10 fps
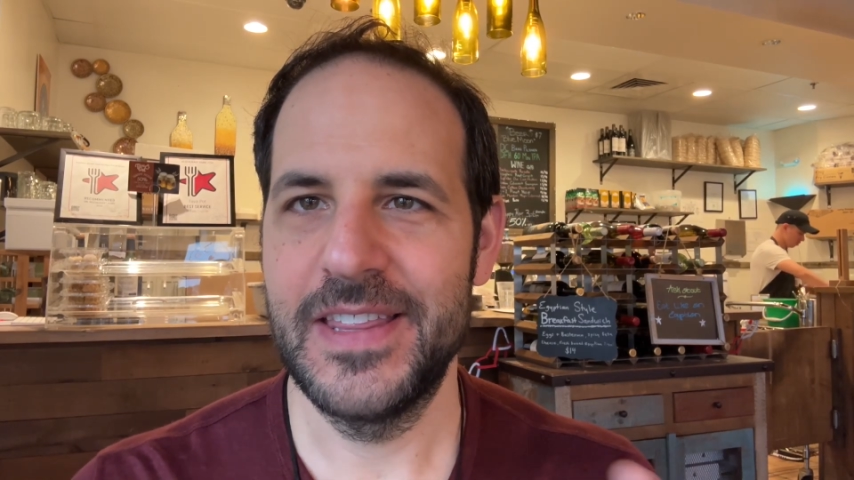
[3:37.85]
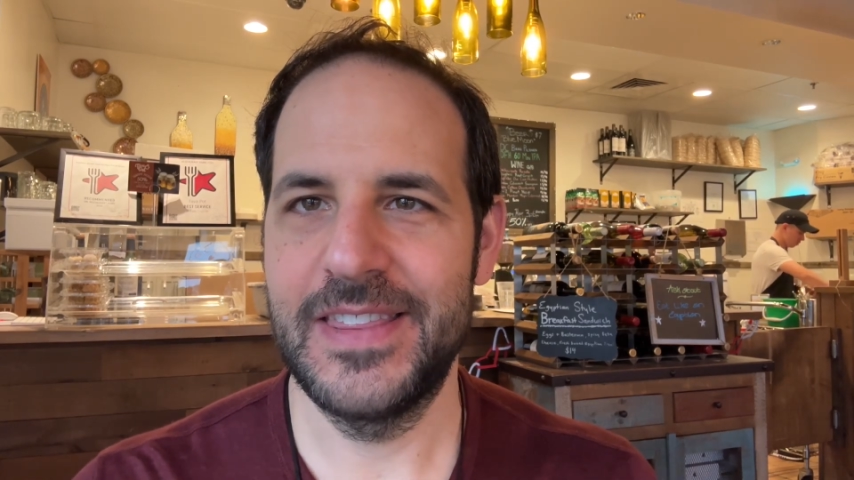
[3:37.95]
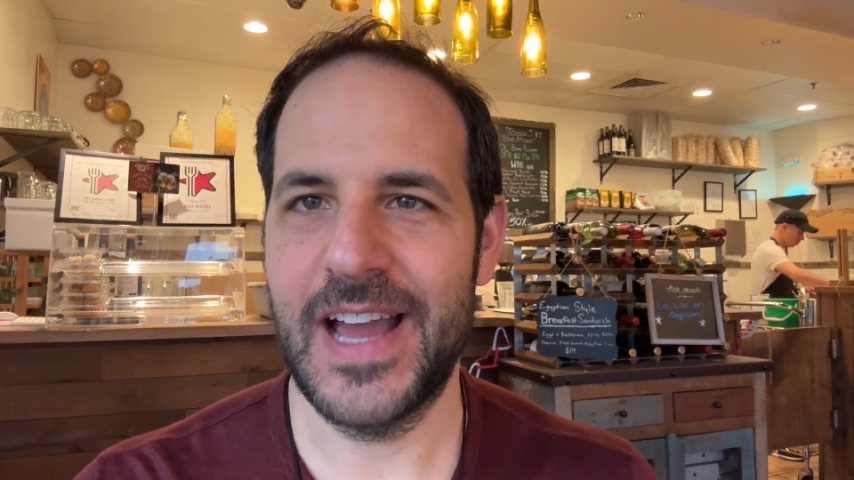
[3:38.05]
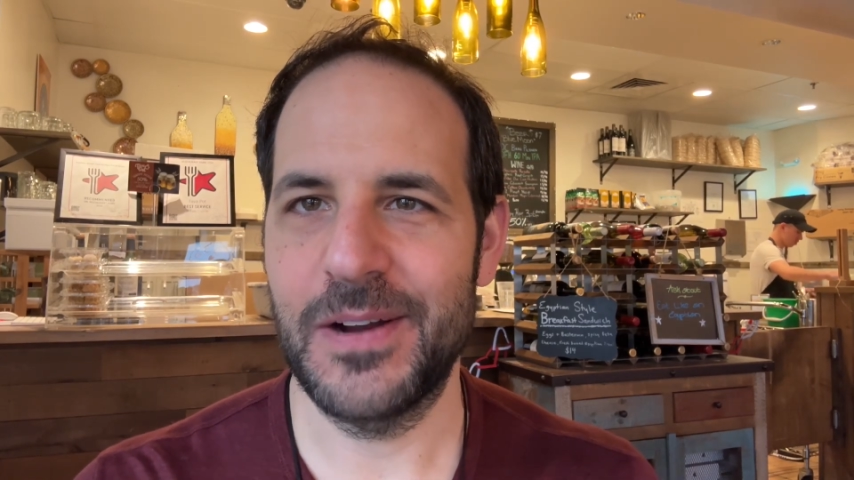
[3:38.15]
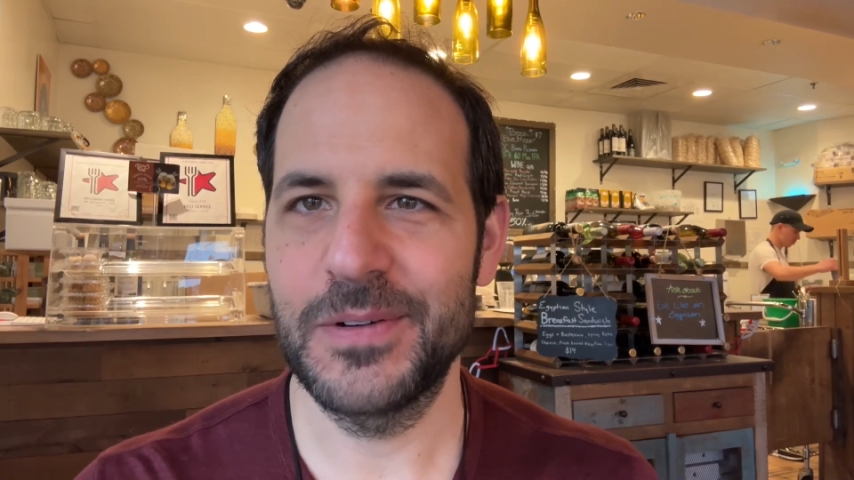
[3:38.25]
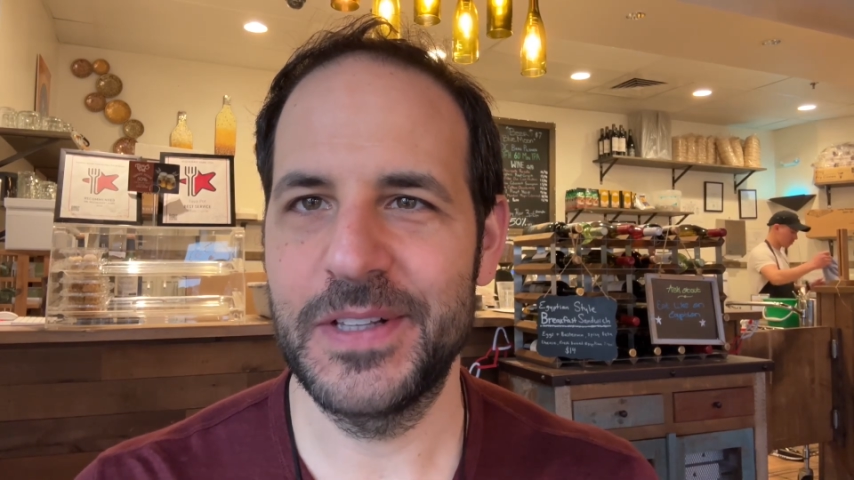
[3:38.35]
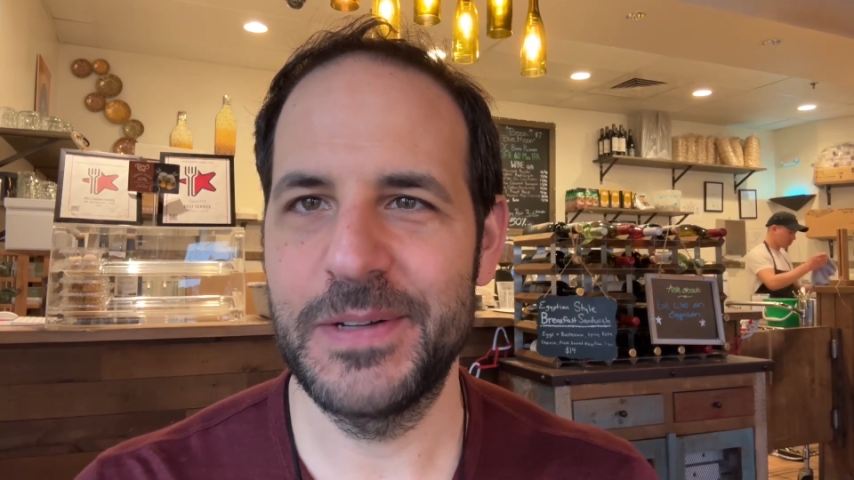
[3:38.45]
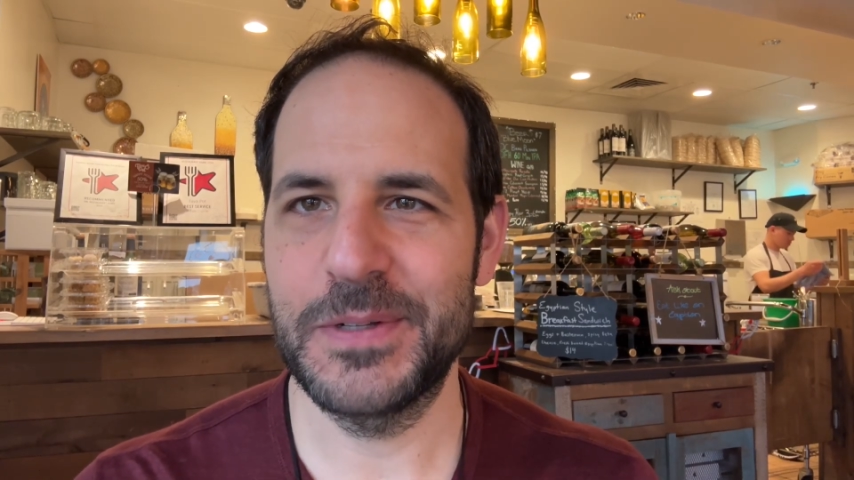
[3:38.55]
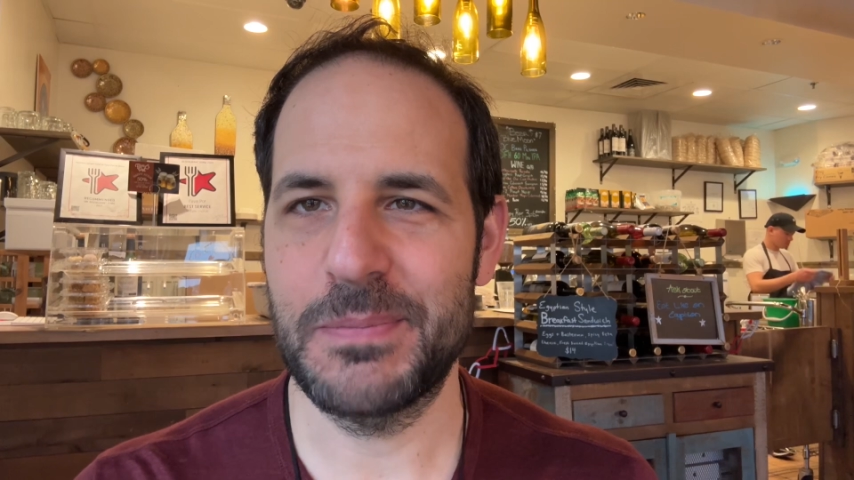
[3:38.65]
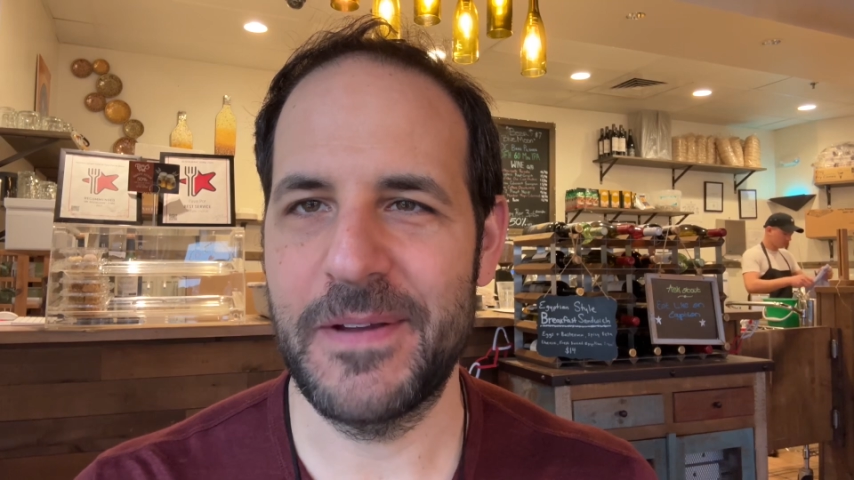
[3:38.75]
That really
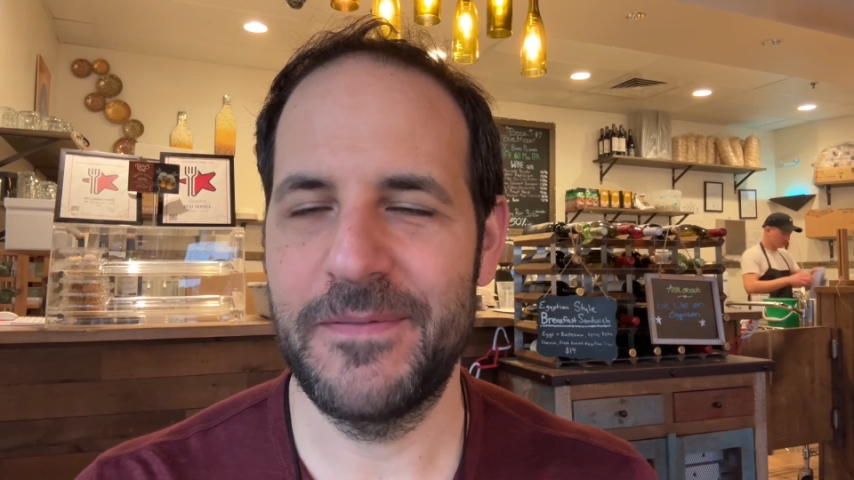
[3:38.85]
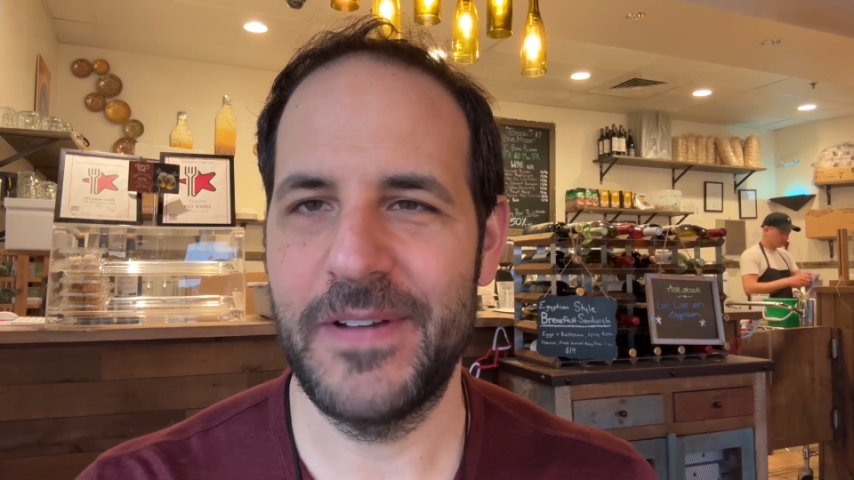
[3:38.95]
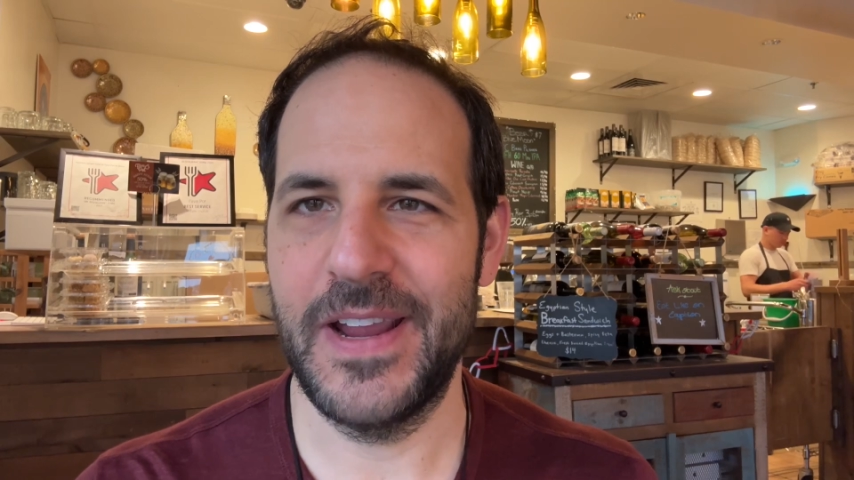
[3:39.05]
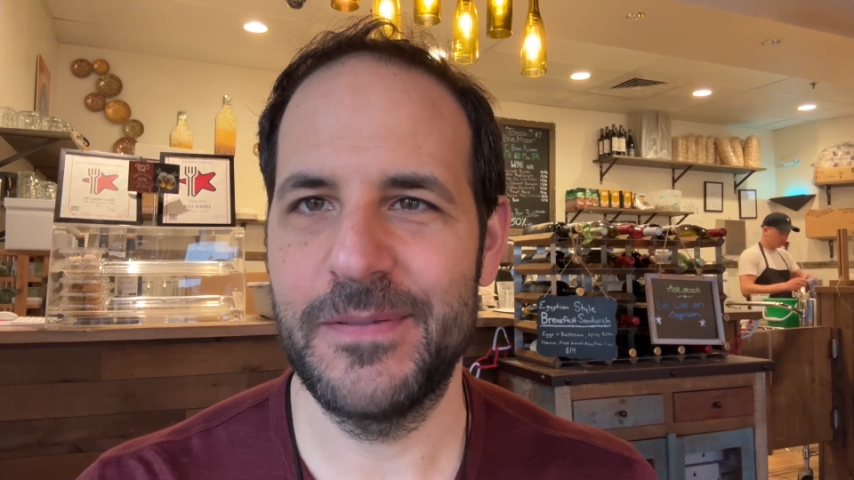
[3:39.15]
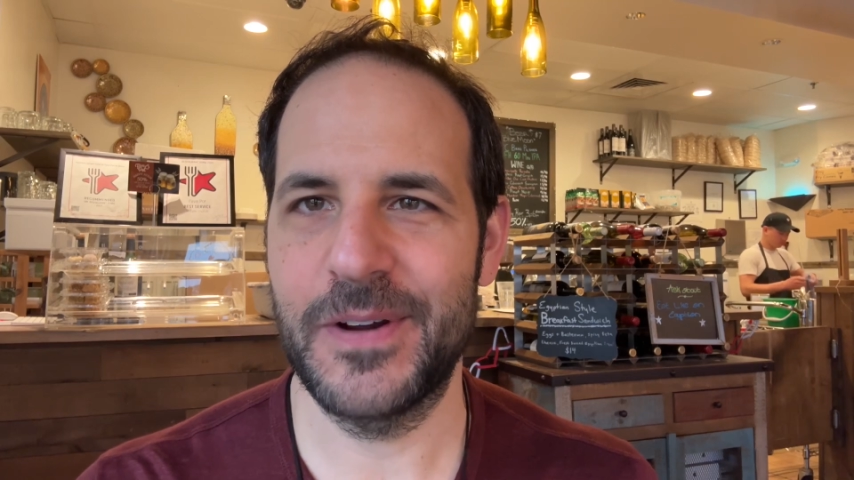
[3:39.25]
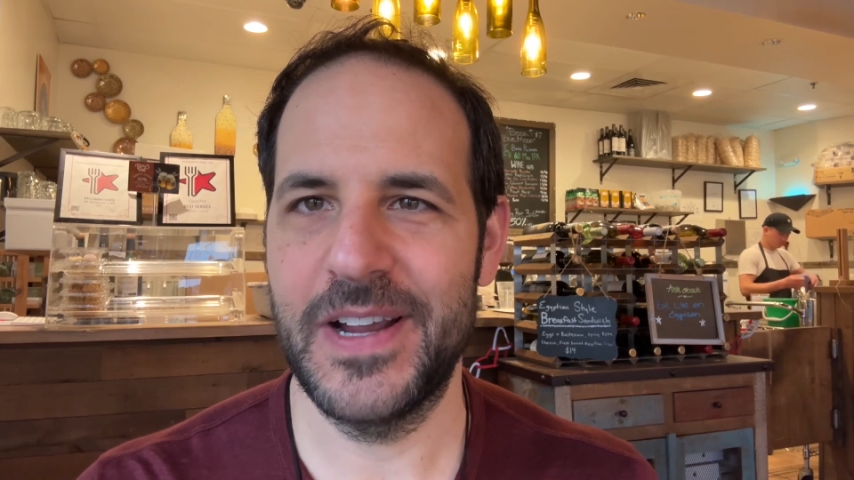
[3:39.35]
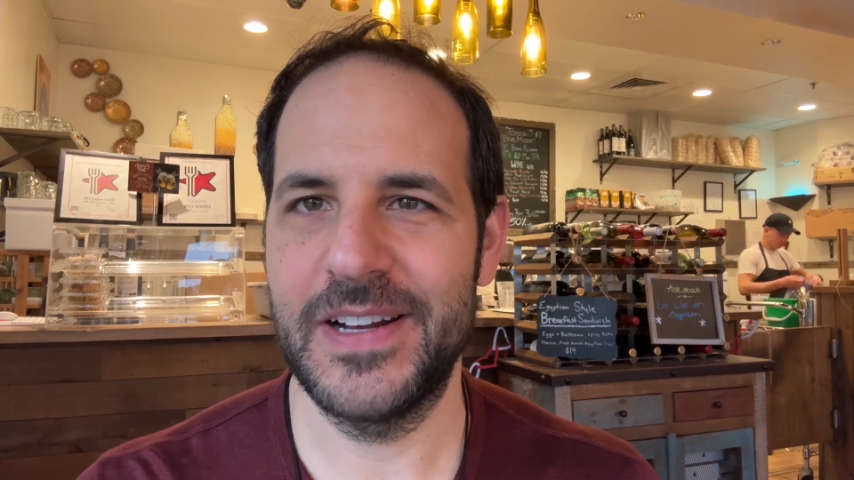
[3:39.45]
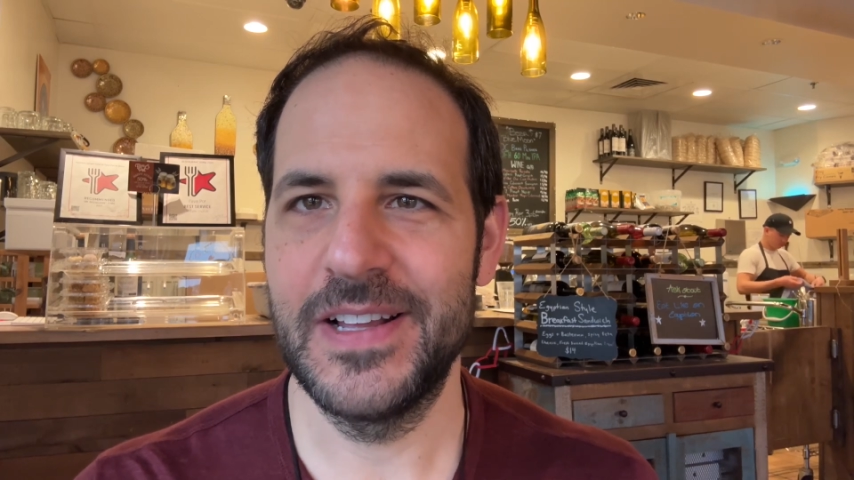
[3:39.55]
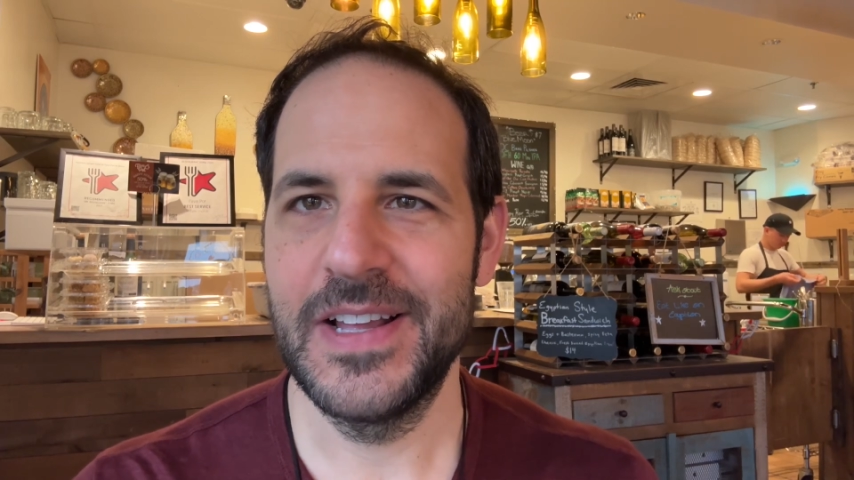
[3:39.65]
was my favorite.